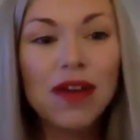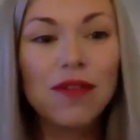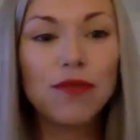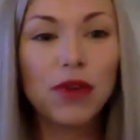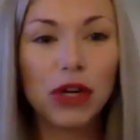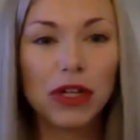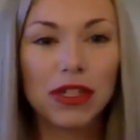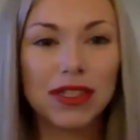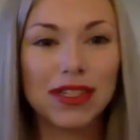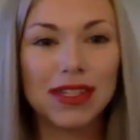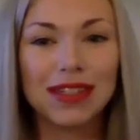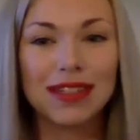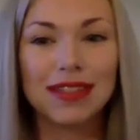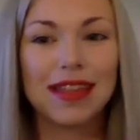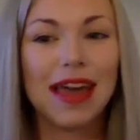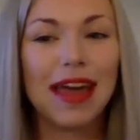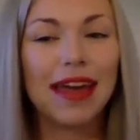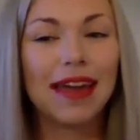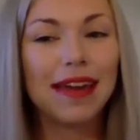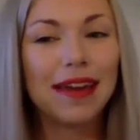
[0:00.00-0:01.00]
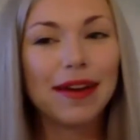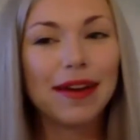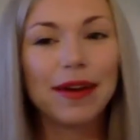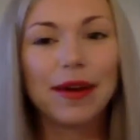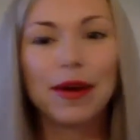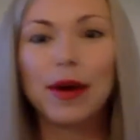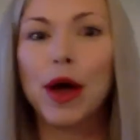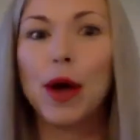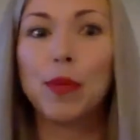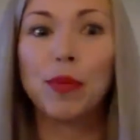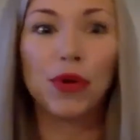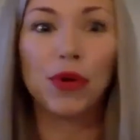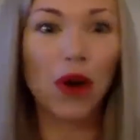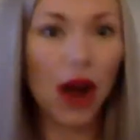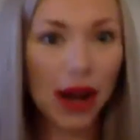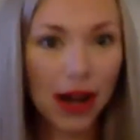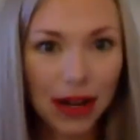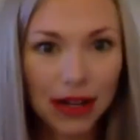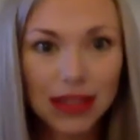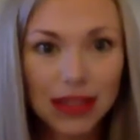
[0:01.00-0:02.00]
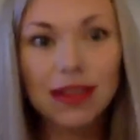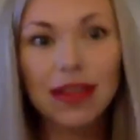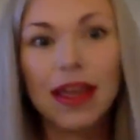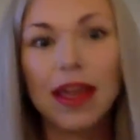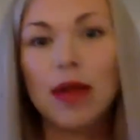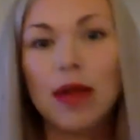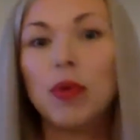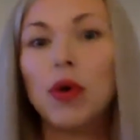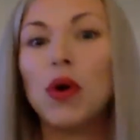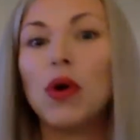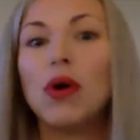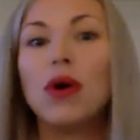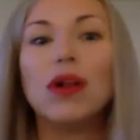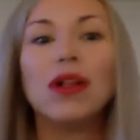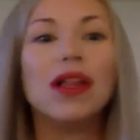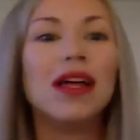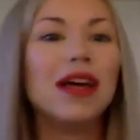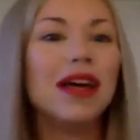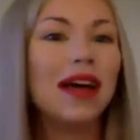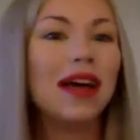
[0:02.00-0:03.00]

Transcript: versus like a product label,